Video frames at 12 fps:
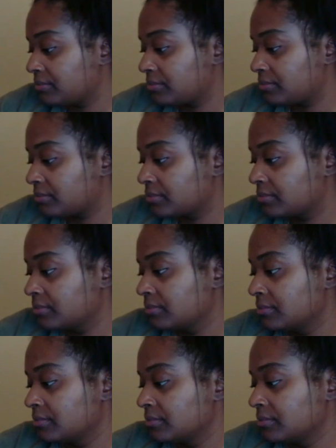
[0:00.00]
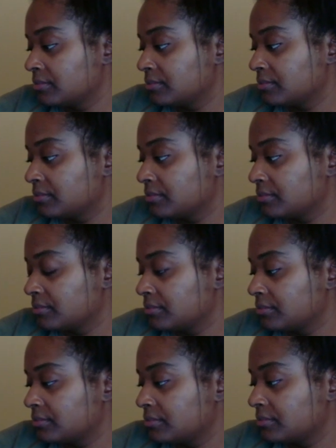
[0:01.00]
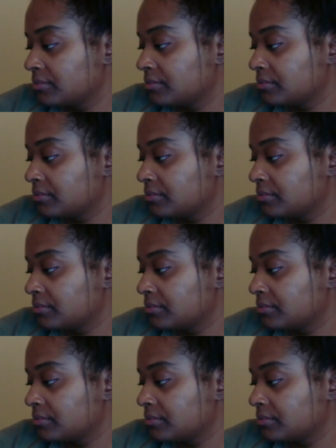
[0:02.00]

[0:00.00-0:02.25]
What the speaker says: (no one is talking)